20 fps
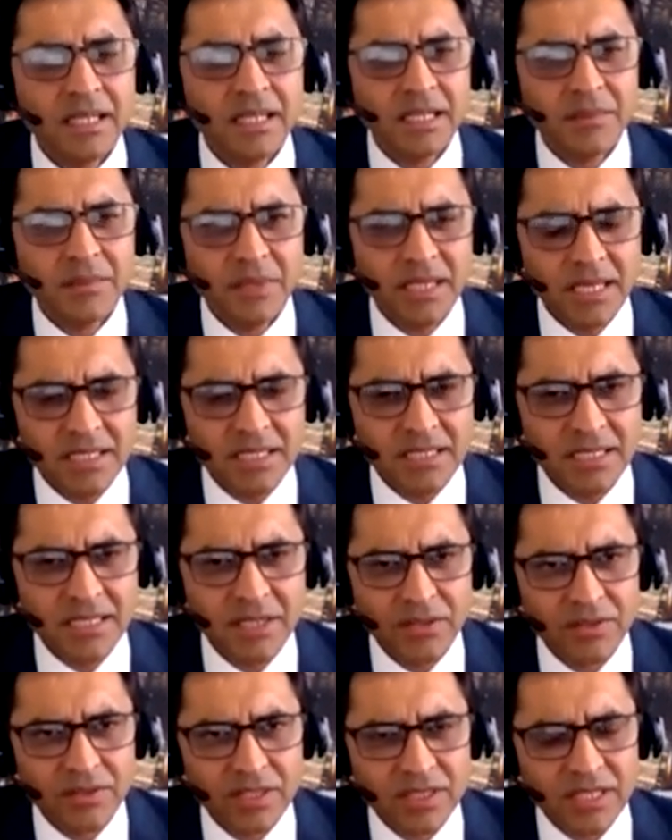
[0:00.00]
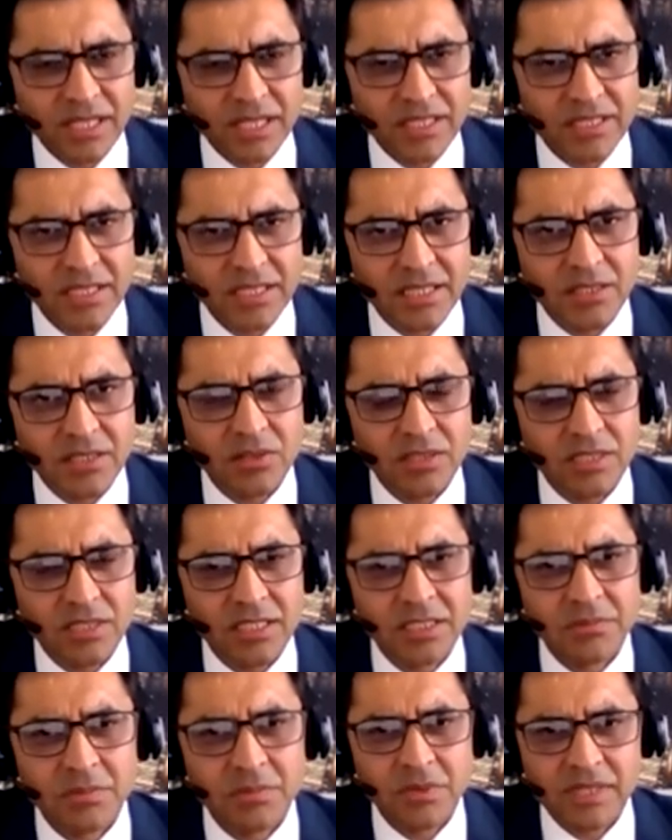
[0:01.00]
In my last slide on this section, I'll talk a
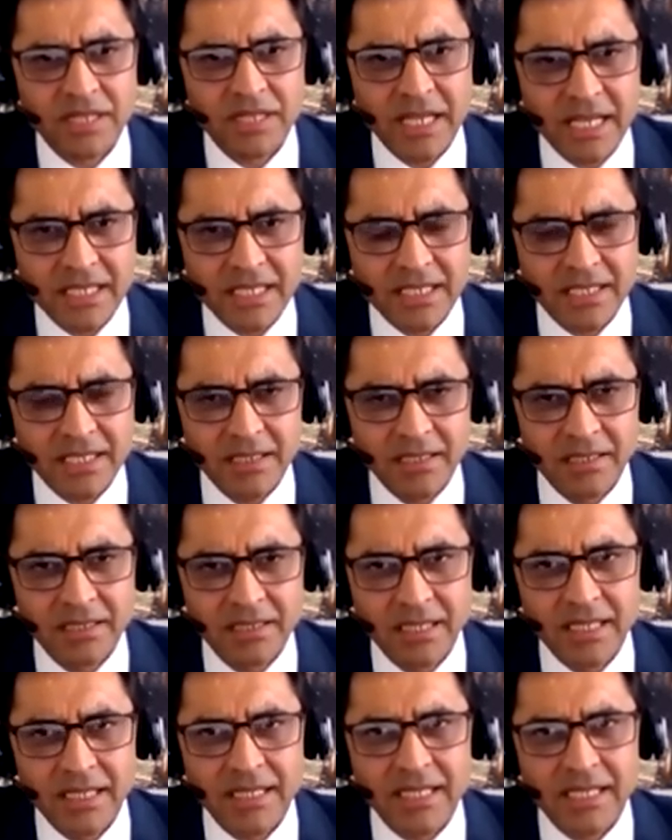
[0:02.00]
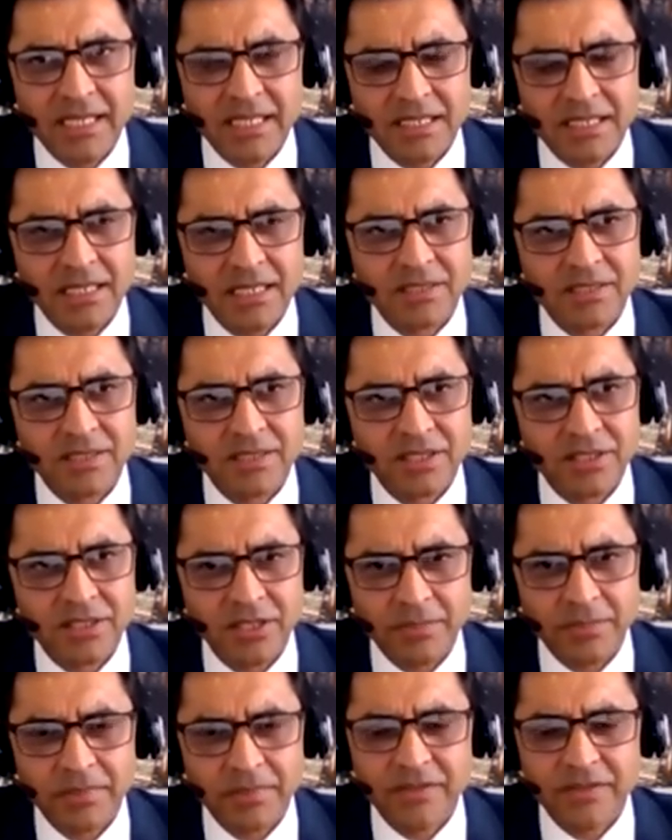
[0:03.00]
little about Tesla and Tesla's
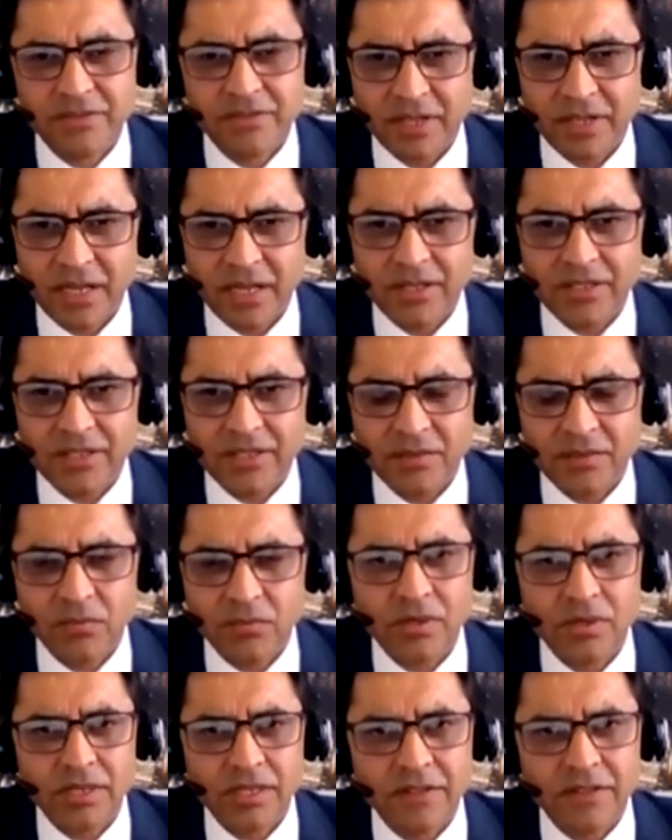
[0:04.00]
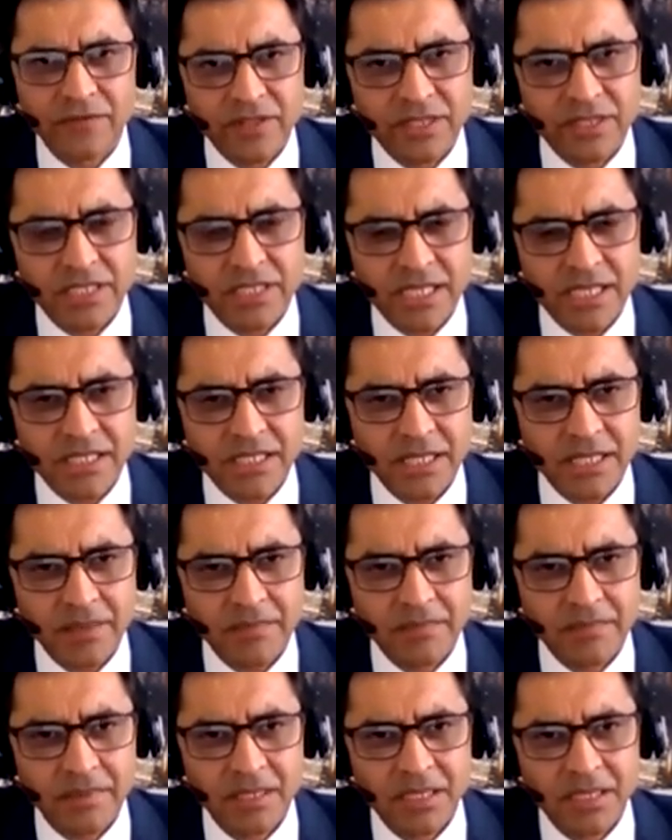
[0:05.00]
disruptive strategy and what differentiates
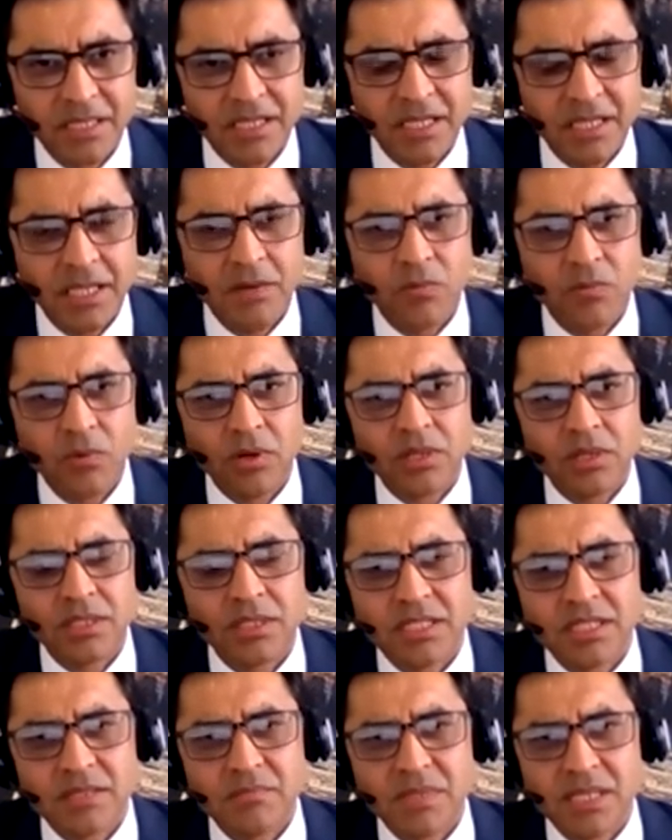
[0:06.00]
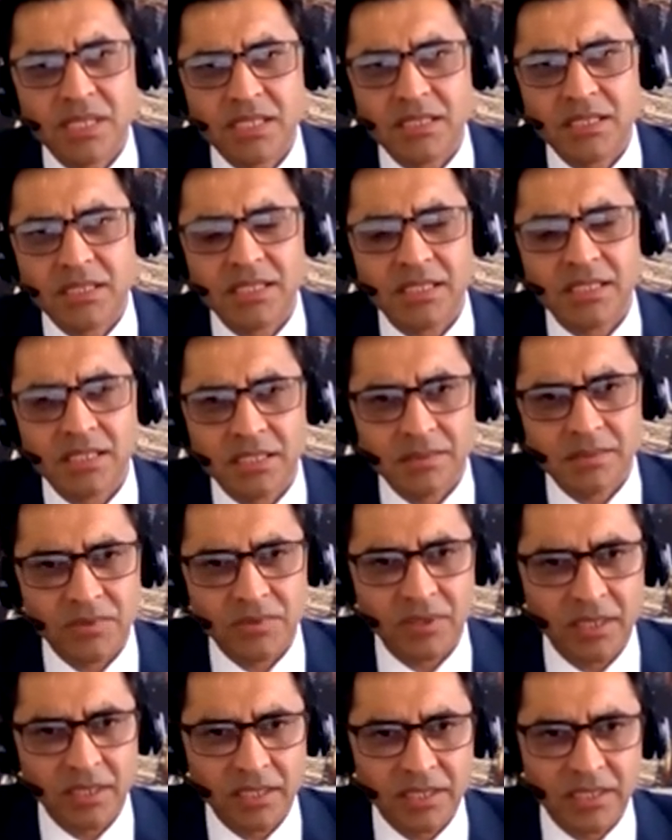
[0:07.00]
them and what this means in
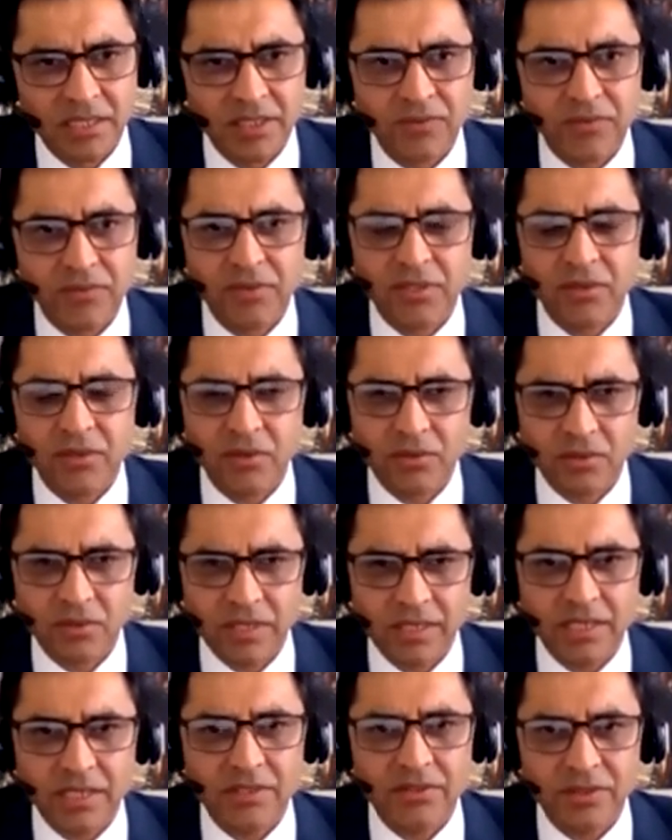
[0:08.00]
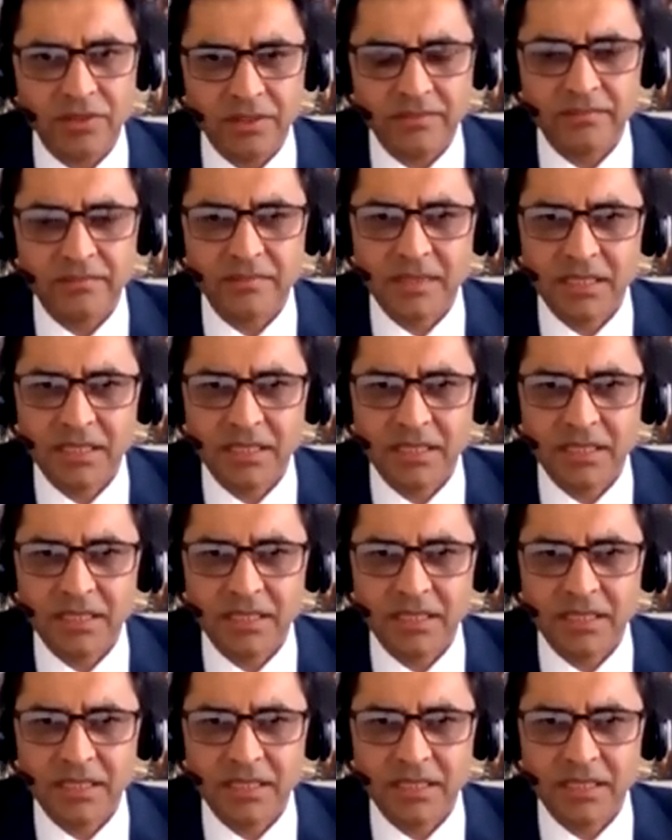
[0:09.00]
terms of learnings for the auto industry.